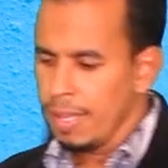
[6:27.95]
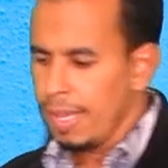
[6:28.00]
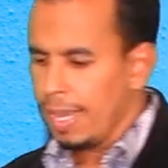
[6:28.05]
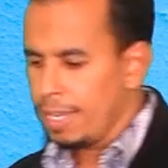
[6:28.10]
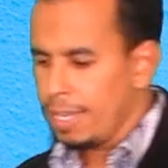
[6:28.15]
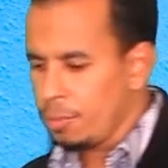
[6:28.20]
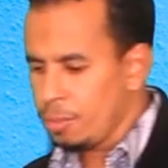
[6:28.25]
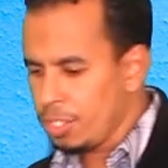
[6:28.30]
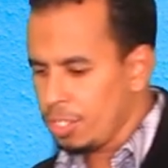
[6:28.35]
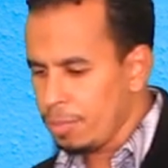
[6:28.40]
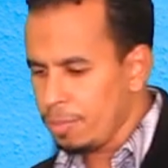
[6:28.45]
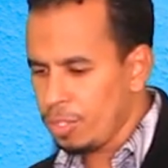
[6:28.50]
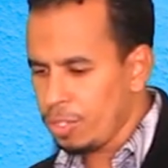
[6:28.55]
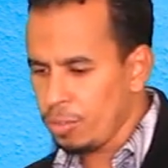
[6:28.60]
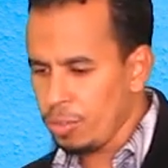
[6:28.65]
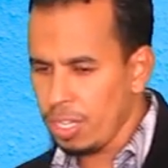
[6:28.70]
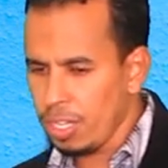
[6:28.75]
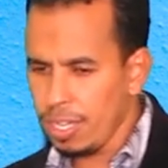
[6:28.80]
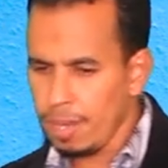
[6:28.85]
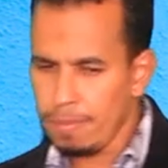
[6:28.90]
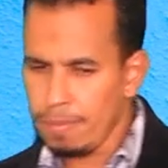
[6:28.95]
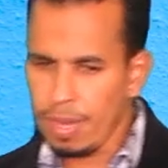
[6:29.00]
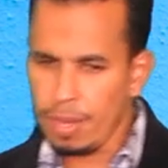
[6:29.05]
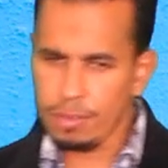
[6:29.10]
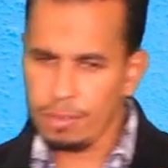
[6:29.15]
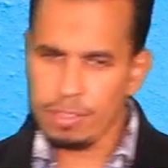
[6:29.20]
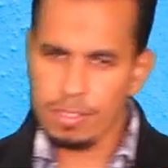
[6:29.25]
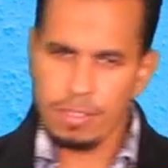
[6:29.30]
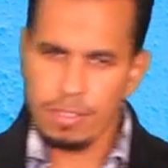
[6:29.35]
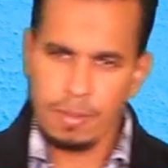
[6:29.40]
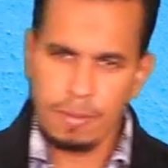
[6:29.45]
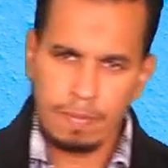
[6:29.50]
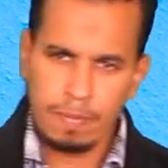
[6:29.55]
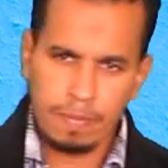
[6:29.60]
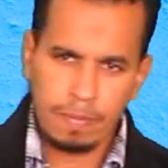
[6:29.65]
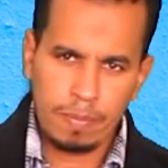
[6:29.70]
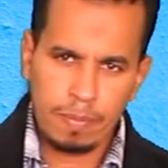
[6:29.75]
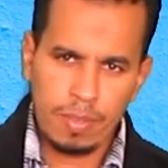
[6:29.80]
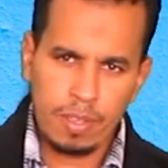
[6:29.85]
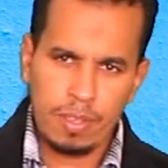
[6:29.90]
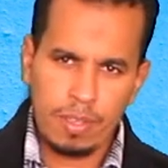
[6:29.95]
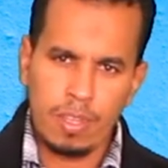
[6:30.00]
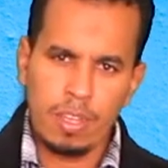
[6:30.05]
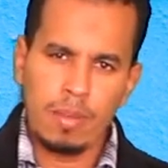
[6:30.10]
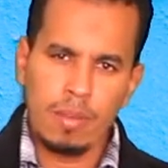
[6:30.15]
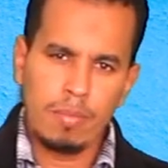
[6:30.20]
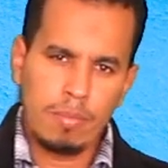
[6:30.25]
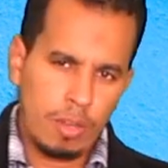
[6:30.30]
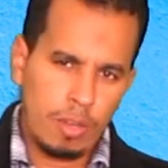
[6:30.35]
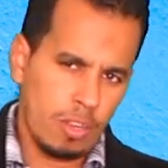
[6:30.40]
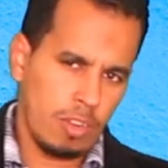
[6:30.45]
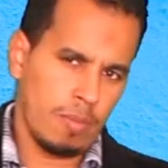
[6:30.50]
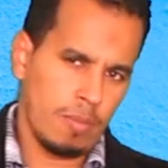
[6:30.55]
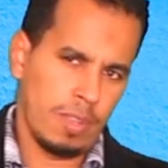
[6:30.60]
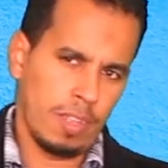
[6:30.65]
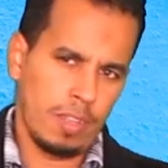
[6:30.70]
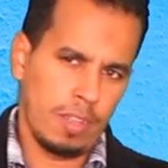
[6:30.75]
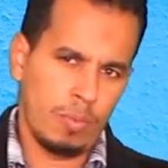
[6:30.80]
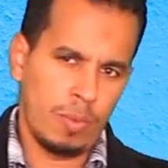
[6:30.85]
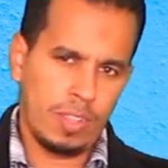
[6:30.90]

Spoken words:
And we shall be talking about homonymy.